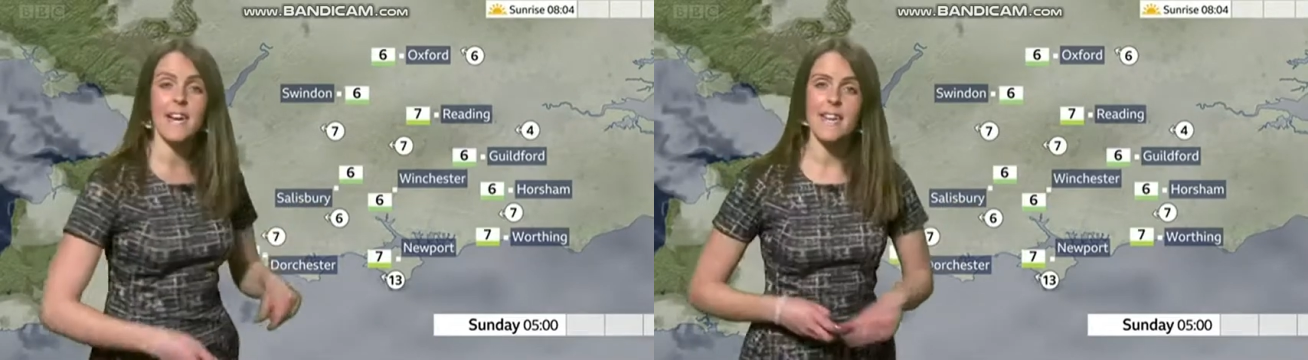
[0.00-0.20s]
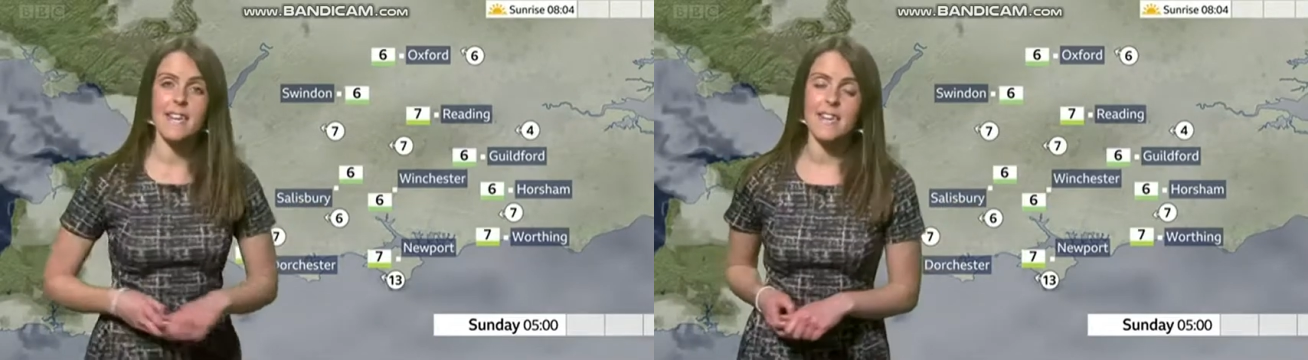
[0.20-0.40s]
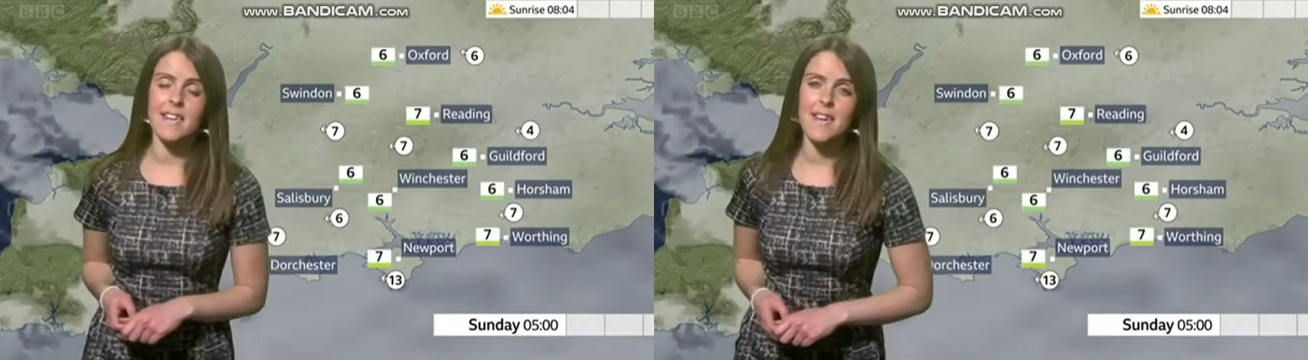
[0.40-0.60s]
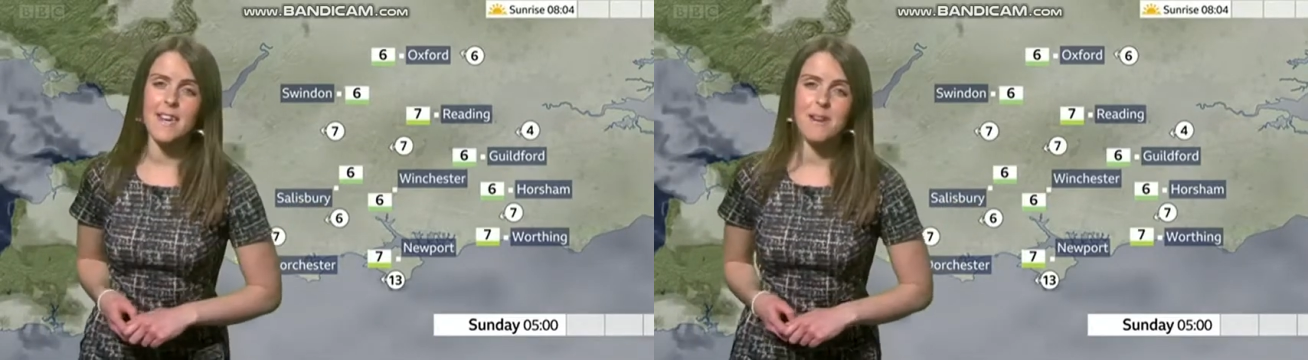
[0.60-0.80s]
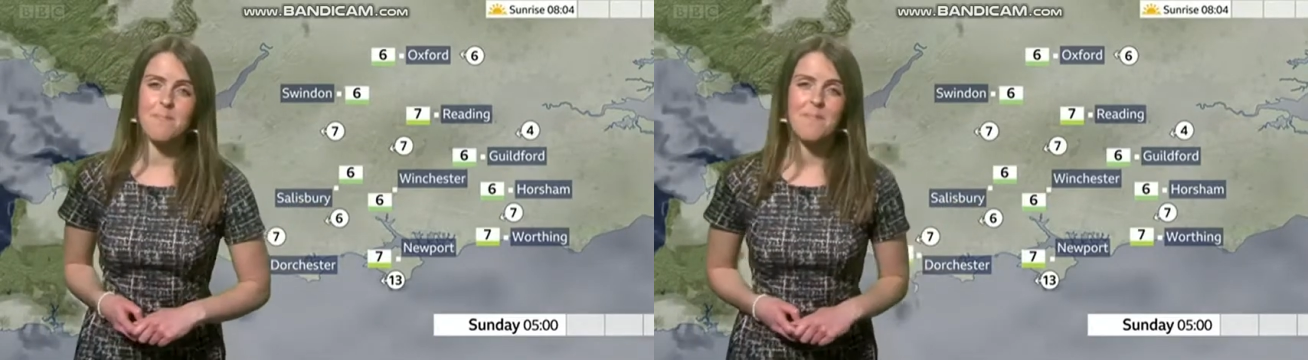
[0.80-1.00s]
night to
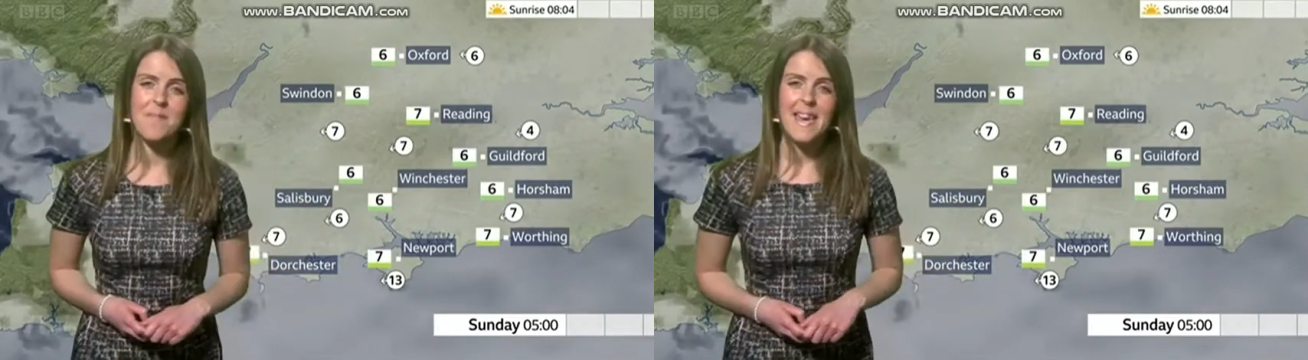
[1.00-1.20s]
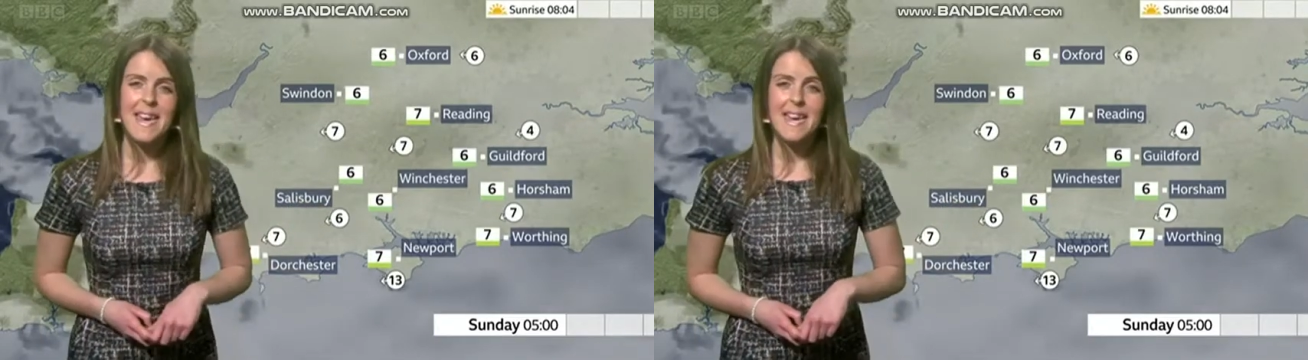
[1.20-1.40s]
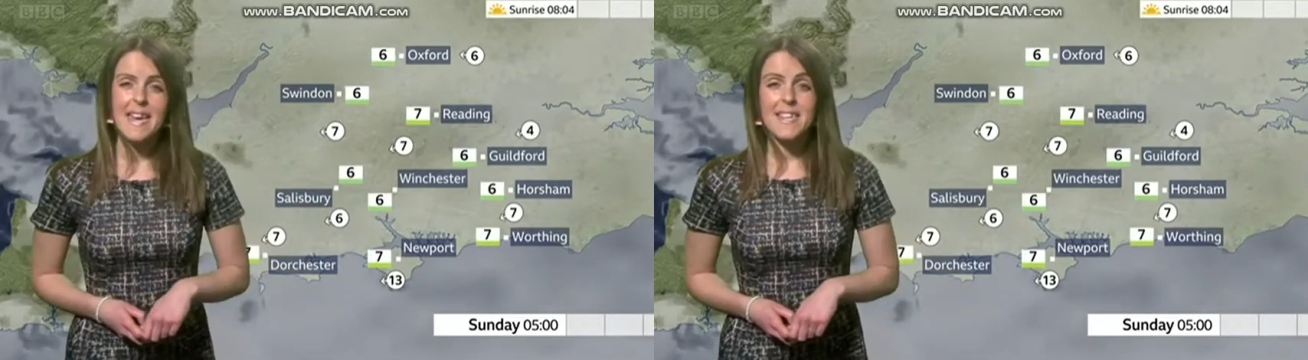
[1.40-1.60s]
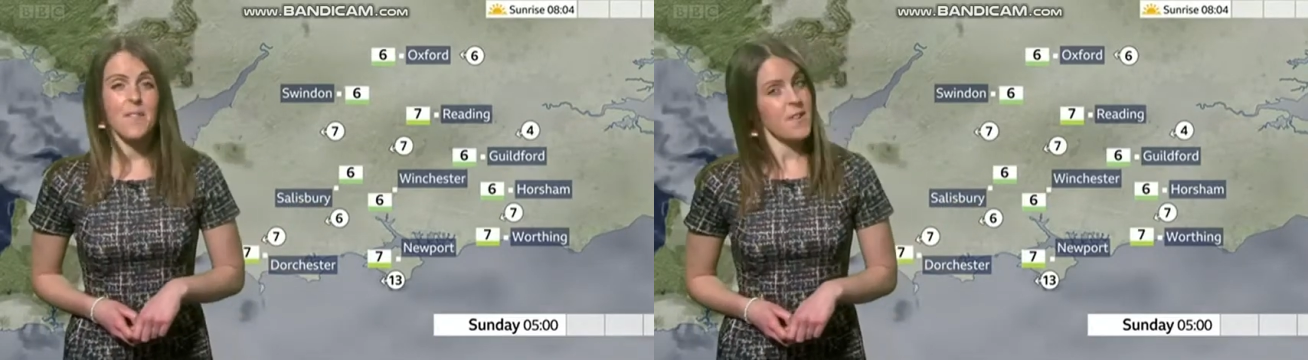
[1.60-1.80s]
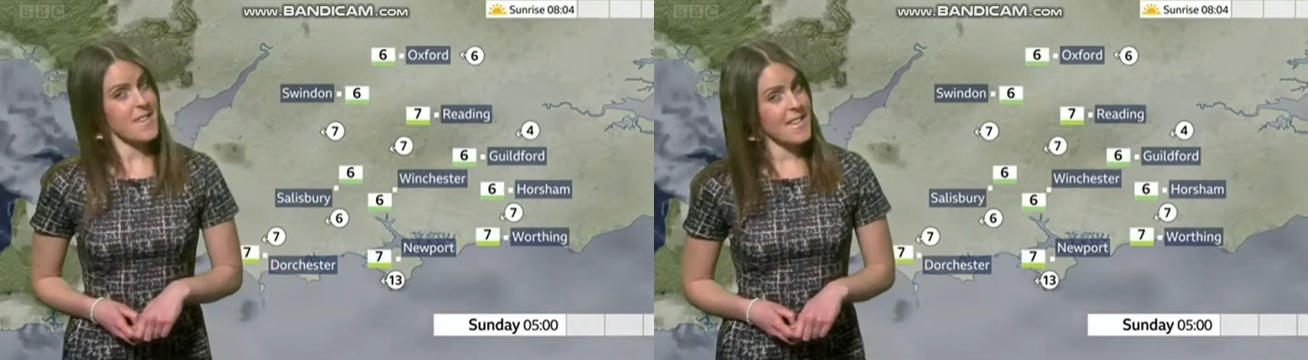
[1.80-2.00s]
come.
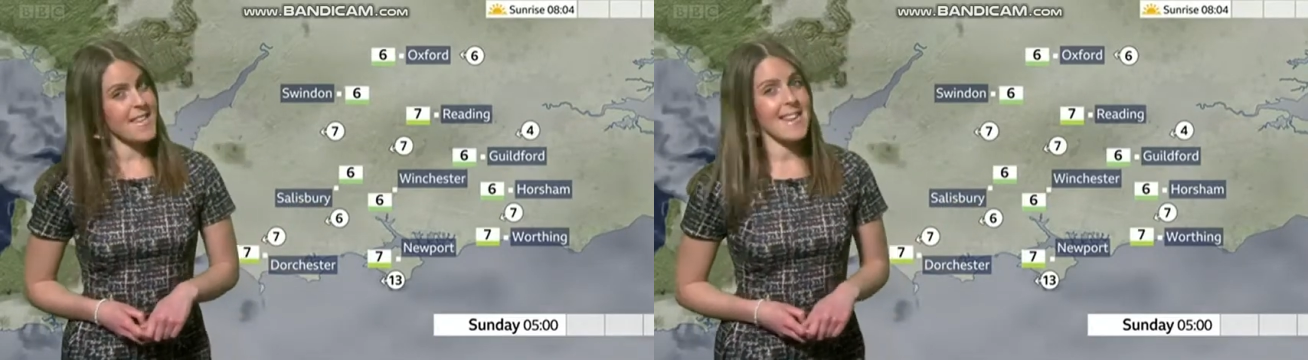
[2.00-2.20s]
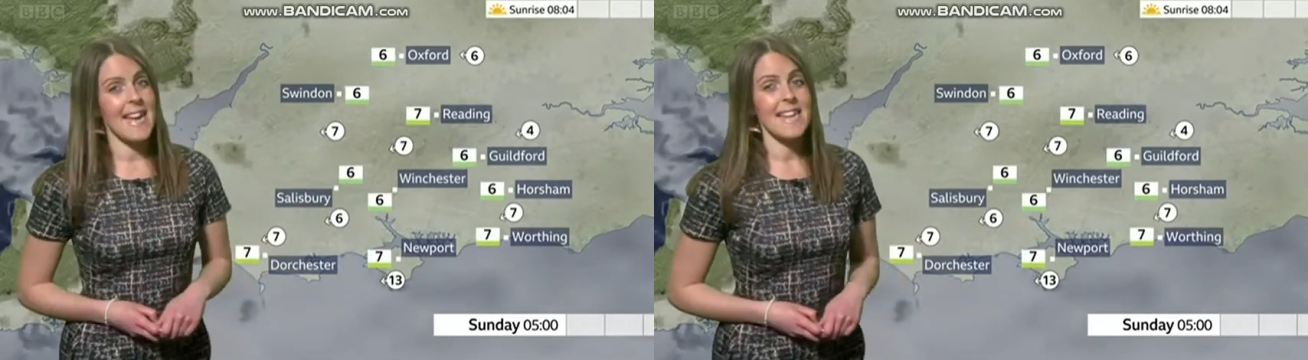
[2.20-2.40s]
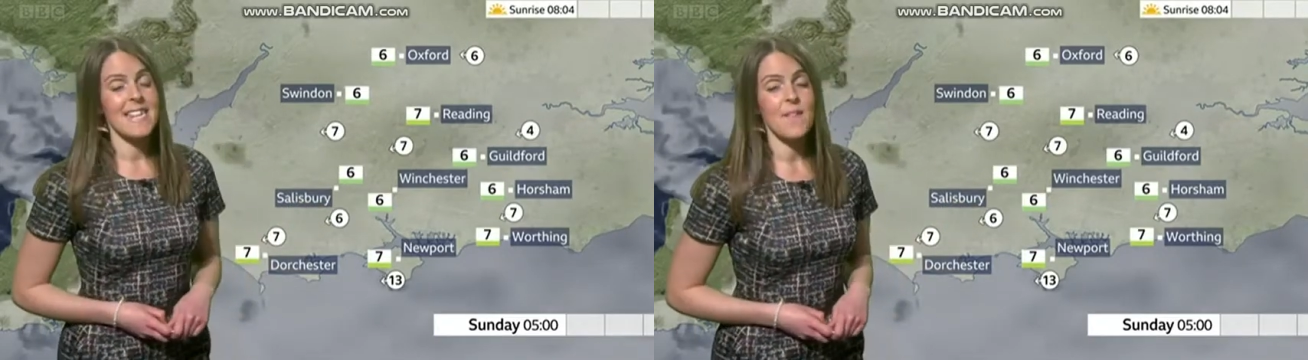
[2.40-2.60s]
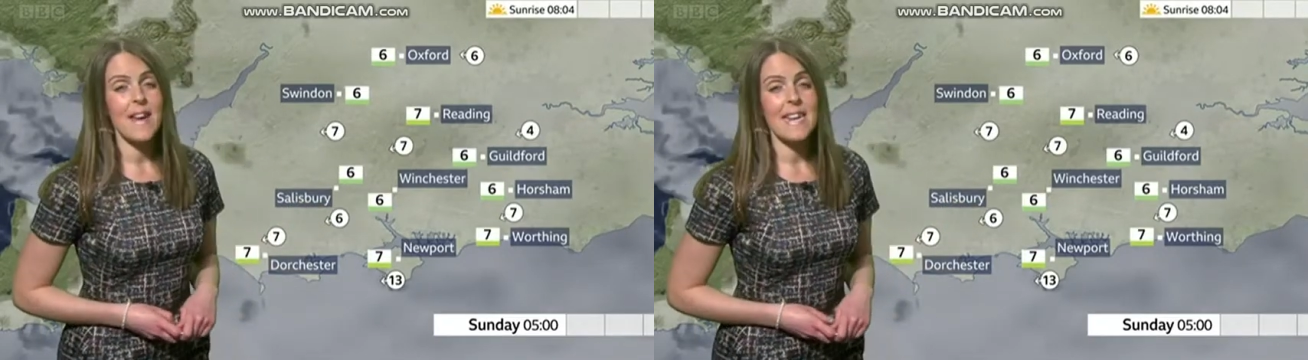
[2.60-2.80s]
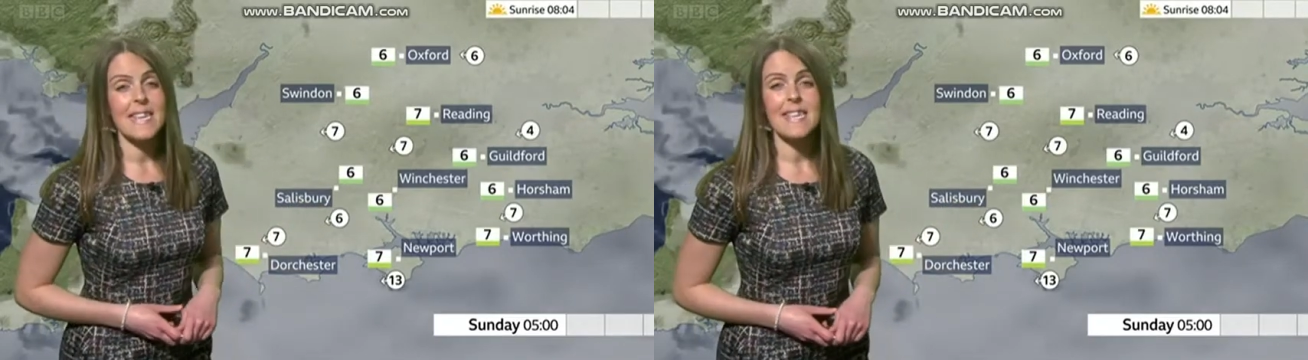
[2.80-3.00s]
So for Sunday, it's
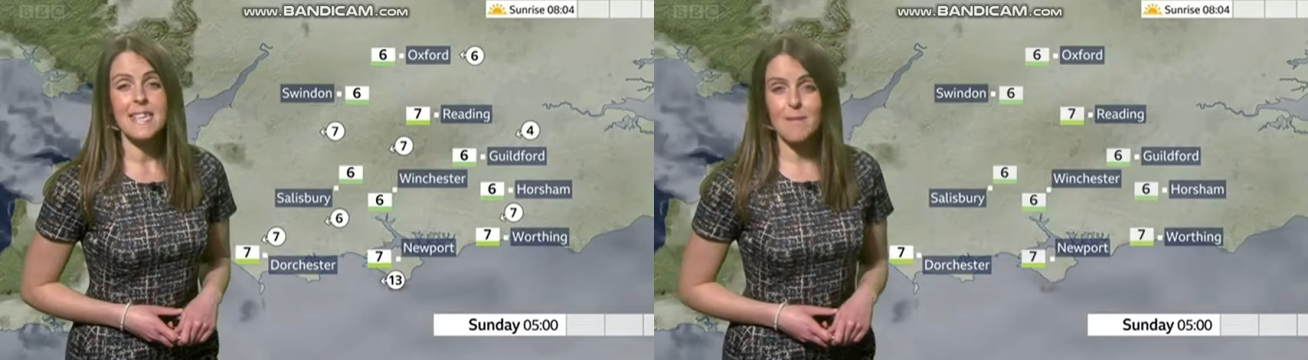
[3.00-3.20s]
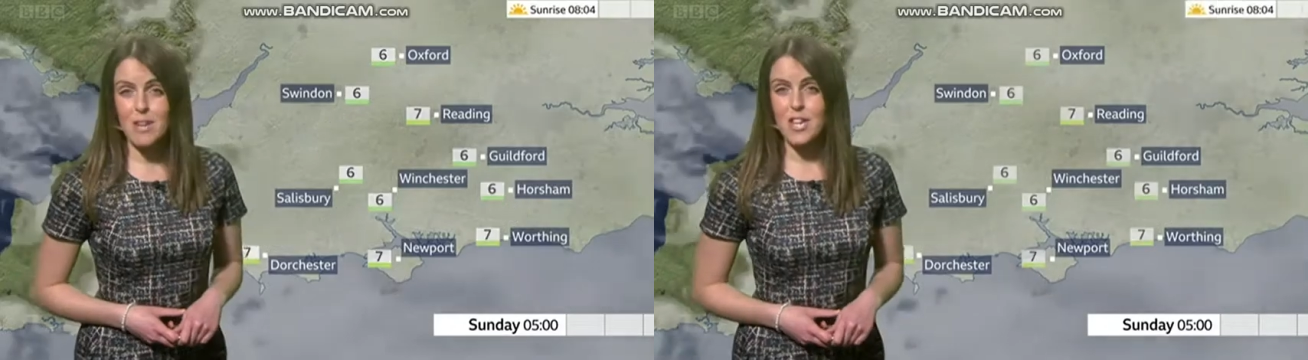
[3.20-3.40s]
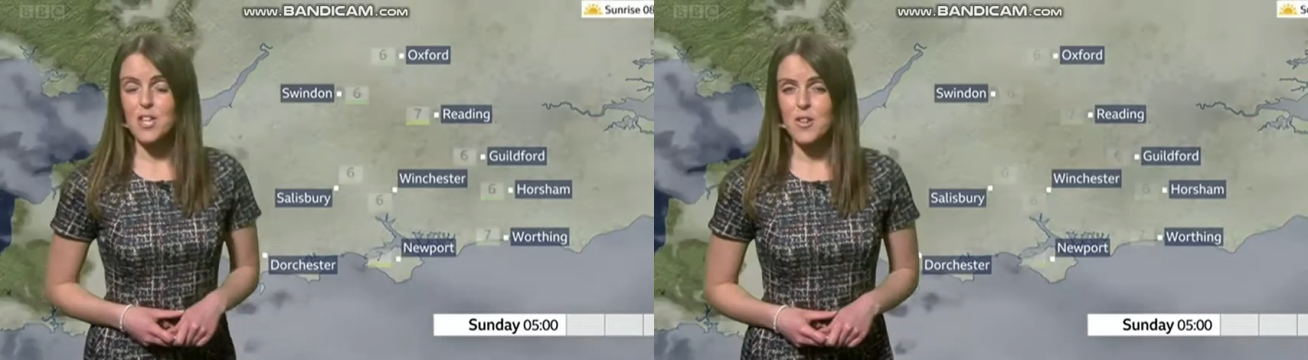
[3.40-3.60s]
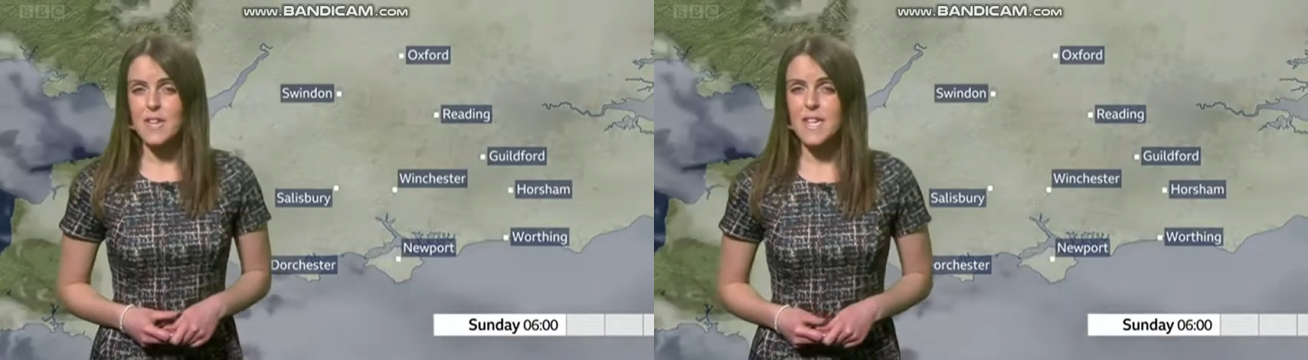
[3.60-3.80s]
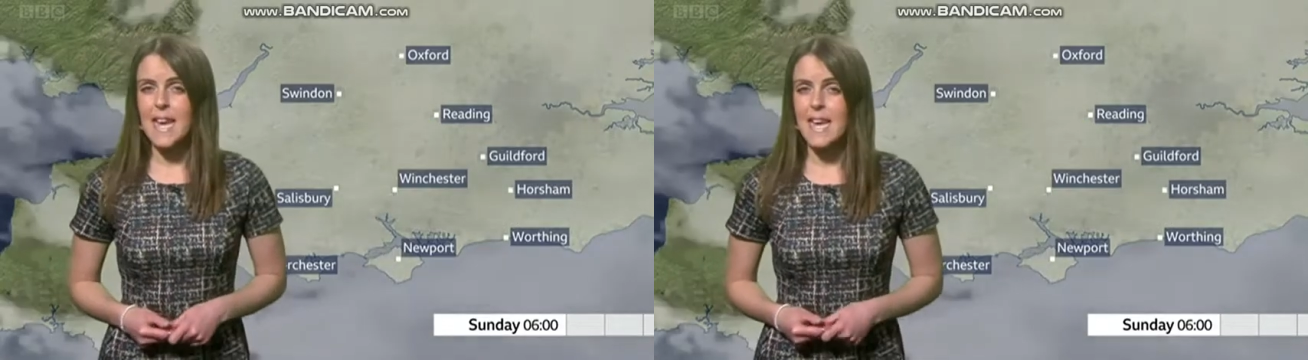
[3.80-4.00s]
fairly similar to
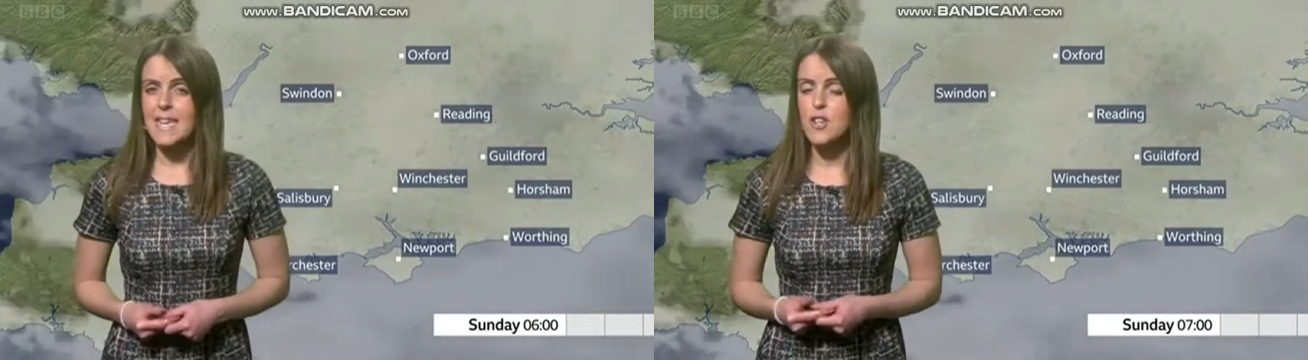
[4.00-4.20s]
today.